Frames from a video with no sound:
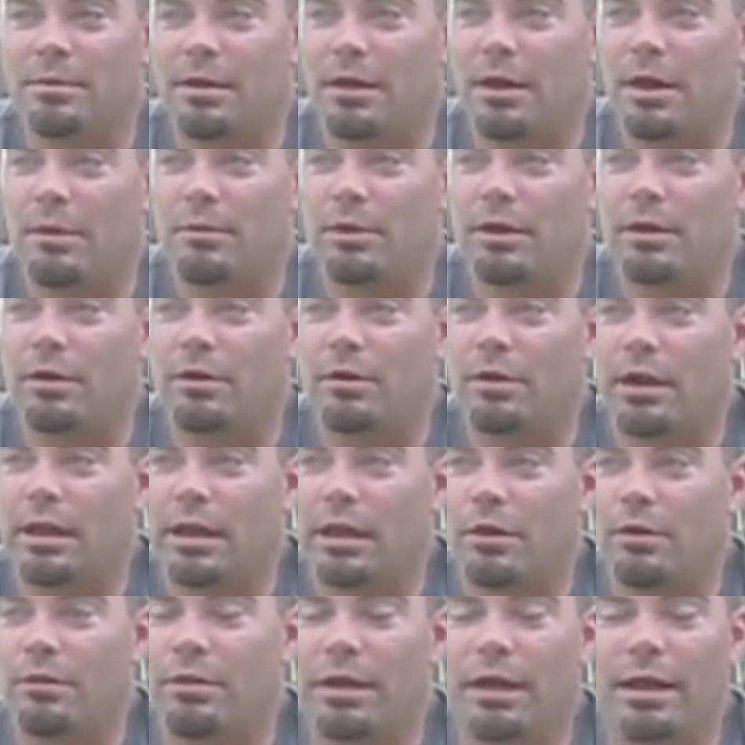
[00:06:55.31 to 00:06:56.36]
I really don't, I
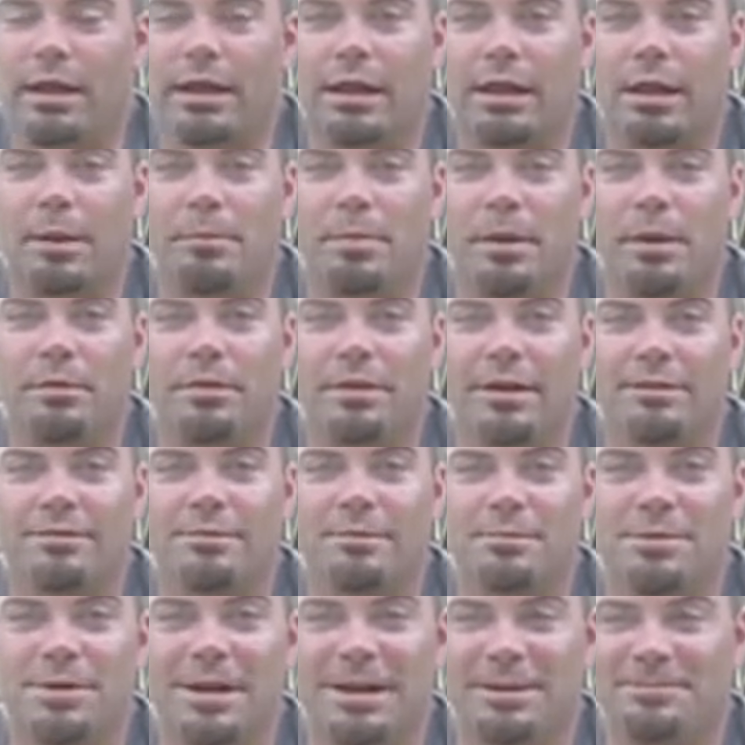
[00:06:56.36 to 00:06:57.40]
don't think I can compete with that
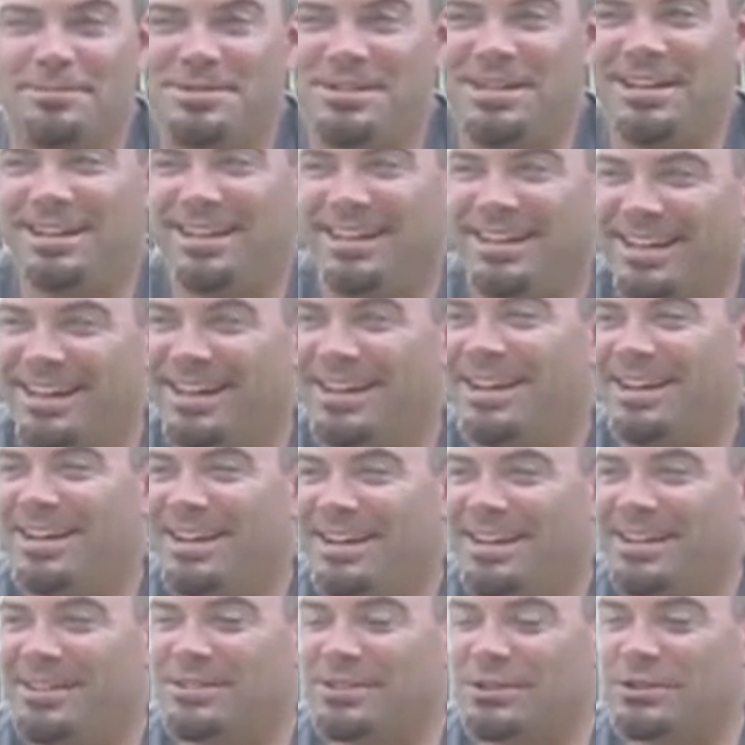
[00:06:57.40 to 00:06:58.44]
sometimes.
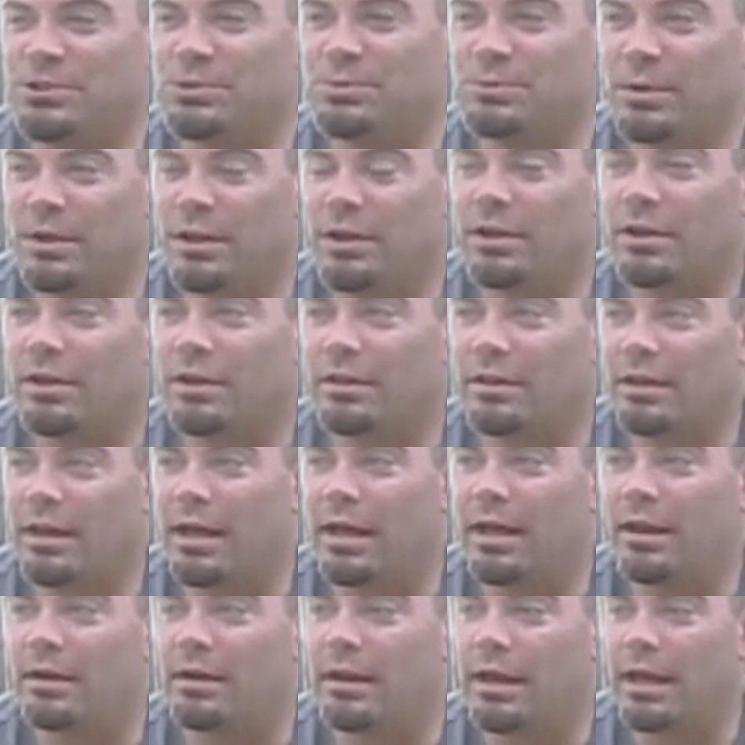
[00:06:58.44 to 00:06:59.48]
So she's really good at
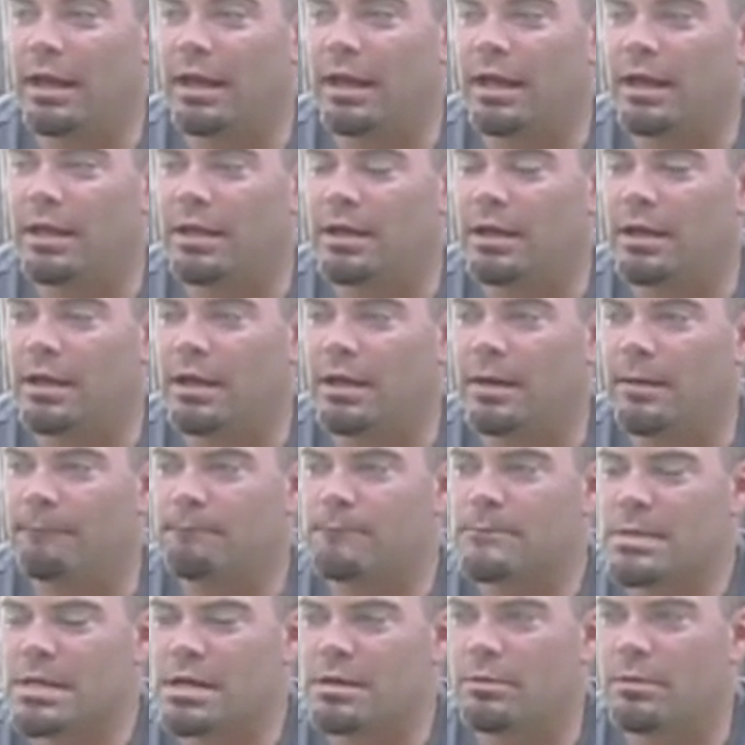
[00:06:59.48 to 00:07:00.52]
that. And
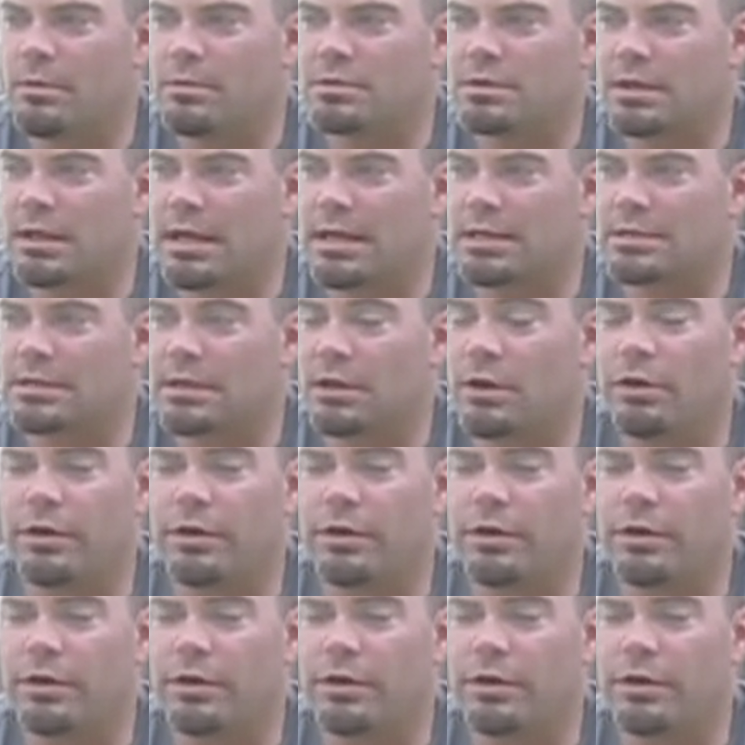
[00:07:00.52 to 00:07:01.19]
what was the last thing?